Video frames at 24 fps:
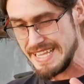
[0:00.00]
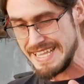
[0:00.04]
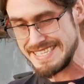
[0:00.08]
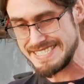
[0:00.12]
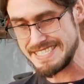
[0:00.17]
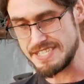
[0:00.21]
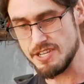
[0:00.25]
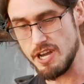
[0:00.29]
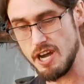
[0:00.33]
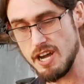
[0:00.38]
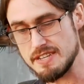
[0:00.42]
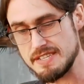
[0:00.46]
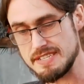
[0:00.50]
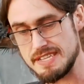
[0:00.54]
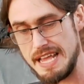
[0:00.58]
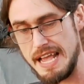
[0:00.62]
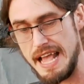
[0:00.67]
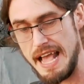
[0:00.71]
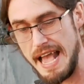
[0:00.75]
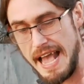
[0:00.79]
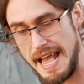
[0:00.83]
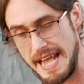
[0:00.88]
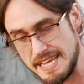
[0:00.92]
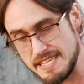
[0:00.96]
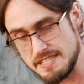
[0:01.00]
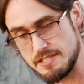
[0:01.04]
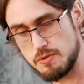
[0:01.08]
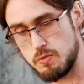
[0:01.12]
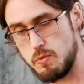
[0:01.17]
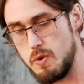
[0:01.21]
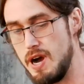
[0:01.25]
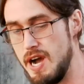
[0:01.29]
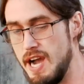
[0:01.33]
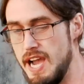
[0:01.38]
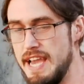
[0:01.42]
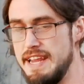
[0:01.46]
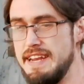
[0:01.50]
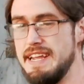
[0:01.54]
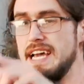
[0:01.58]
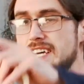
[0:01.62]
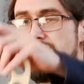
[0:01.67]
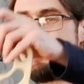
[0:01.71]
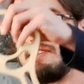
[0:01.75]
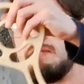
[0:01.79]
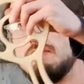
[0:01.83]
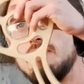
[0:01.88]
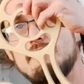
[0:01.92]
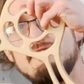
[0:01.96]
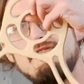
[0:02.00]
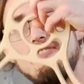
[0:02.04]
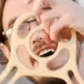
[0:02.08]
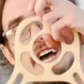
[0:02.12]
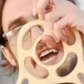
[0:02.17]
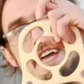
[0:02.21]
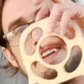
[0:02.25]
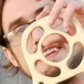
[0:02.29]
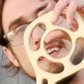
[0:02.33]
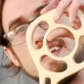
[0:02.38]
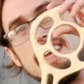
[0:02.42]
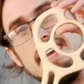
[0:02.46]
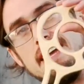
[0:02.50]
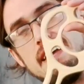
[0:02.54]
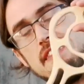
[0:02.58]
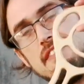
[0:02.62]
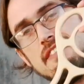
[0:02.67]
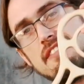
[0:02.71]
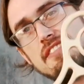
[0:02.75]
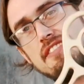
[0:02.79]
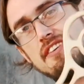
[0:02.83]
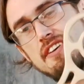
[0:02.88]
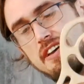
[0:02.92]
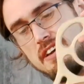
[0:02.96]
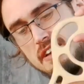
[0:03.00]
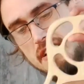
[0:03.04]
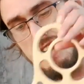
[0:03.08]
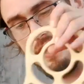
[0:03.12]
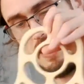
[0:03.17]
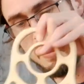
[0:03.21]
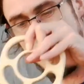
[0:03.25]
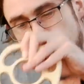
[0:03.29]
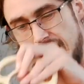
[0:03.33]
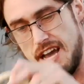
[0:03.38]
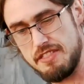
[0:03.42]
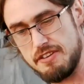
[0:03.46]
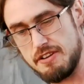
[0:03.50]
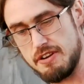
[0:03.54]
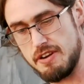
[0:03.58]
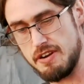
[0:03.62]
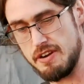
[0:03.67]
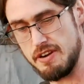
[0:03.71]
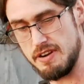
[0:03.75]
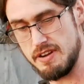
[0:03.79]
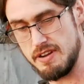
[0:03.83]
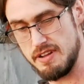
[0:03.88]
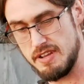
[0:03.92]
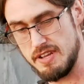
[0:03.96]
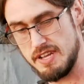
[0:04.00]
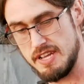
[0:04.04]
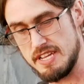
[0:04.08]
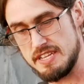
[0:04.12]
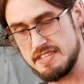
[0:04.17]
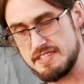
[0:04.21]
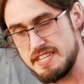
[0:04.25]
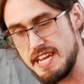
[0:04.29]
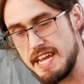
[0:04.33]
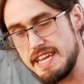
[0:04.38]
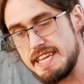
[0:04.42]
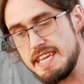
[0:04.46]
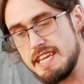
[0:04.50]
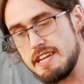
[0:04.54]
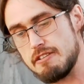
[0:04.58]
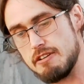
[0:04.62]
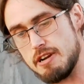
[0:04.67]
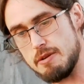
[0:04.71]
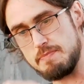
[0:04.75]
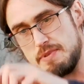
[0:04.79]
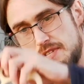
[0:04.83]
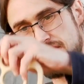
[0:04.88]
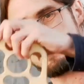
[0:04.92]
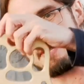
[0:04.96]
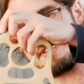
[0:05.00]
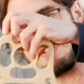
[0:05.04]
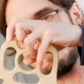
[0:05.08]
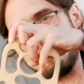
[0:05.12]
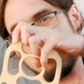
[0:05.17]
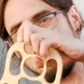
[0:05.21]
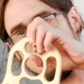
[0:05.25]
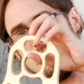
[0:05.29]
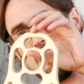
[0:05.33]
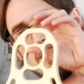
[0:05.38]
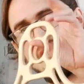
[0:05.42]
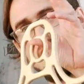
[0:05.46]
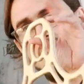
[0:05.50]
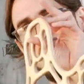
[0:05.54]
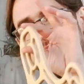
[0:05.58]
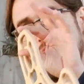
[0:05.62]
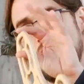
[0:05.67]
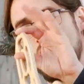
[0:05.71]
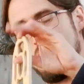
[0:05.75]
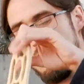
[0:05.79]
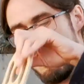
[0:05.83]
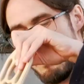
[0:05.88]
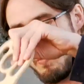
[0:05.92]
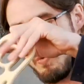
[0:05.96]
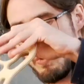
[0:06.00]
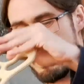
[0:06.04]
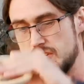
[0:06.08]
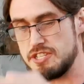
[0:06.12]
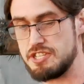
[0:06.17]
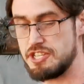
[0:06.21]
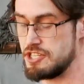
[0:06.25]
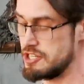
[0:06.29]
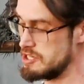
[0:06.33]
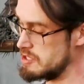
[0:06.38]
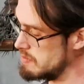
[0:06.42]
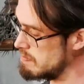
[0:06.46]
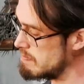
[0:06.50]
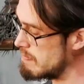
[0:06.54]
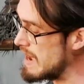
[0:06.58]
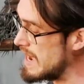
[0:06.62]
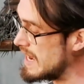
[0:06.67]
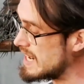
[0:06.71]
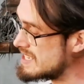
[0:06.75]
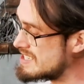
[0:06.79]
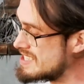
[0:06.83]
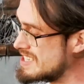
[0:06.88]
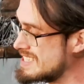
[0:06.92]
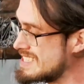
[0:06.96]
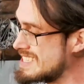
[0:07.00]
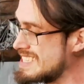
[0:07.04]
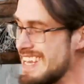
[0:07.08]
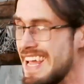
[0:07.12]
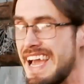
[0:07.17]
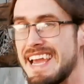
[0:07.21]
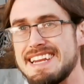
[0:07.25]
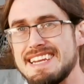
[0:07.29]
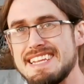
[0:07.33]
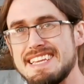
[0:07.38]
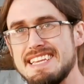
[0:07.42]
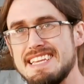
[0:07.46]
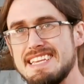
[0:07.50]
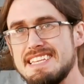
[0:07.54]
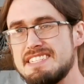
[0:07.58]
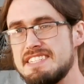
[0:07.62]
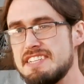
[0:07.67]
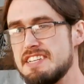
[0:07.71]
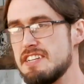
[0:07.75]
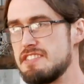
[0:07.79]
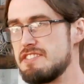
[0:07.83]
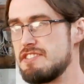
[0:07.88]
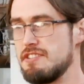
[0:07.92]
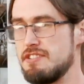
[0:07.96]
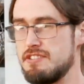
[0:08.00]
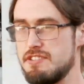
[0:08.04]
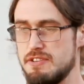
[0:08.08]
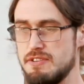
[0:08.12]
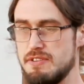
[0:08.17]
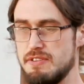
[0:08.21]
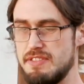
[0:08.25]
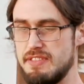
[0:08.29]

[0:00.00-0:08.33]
it's not as wide as you'll find in the other techie grips, which makes it slightly easier to do